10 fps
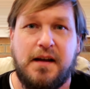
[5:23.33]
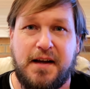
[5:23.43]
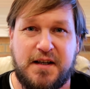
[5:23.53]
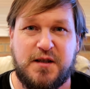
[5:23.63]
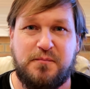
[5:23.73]

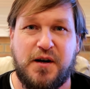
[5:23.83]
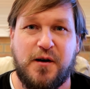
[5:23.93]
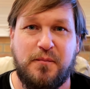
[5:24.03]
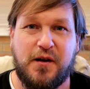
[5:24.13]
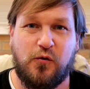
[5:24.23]

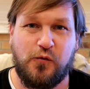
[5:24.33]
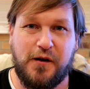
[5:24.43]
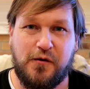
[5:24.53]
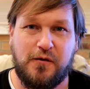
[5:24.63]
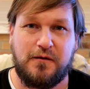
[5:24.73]
experimental
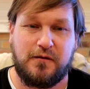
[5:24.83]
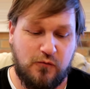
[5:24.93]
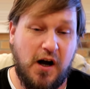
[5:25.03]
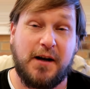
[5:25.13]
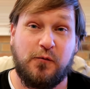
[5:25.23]
reel,
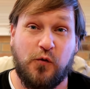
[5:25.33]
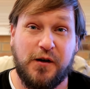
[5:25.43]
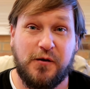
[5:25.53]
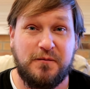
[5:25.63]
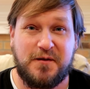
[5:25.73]
rod and
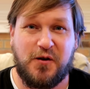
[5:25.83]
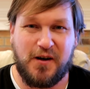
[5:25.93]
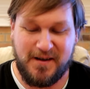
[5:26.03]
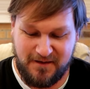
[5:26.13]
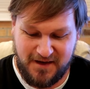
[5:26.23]
reel, sorry.